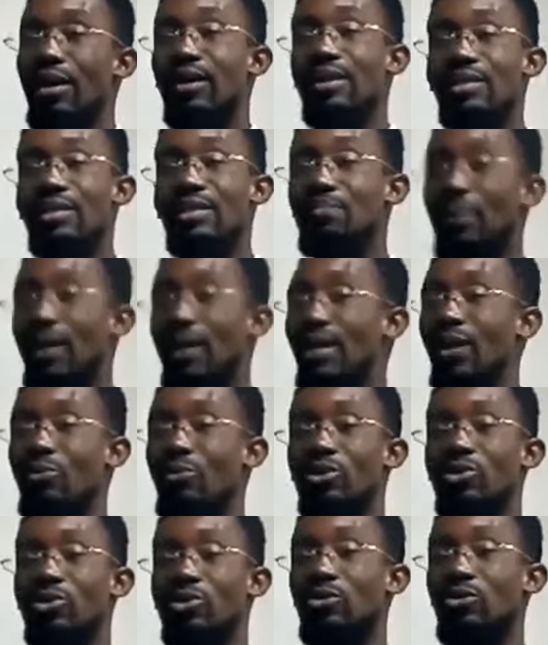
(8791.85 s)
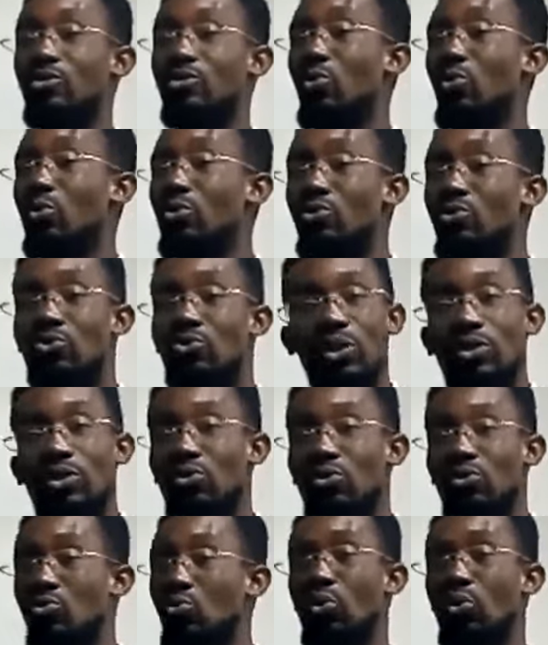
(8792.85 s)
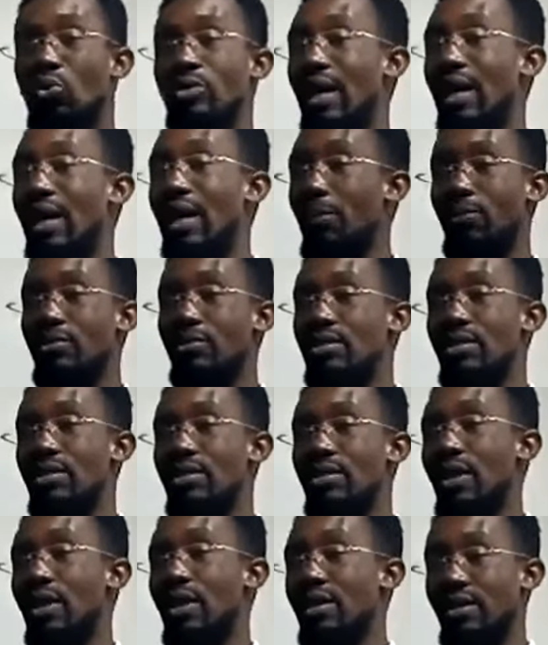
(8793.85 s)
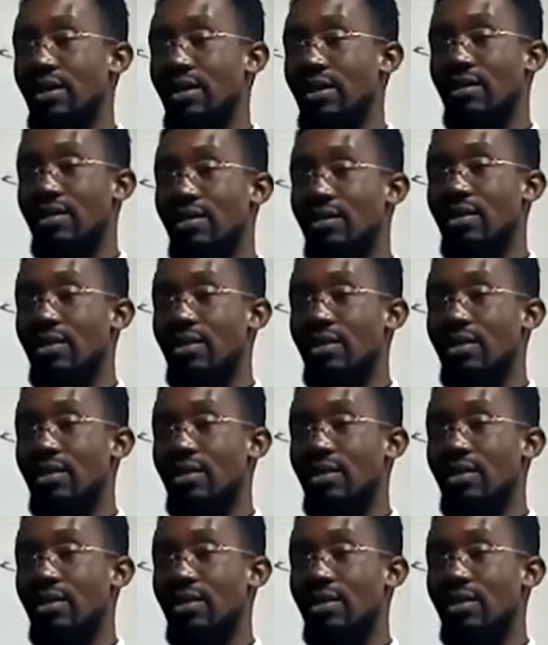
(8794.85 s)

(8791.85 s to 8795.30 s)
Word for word: it's better we just go straight to what happens in the market.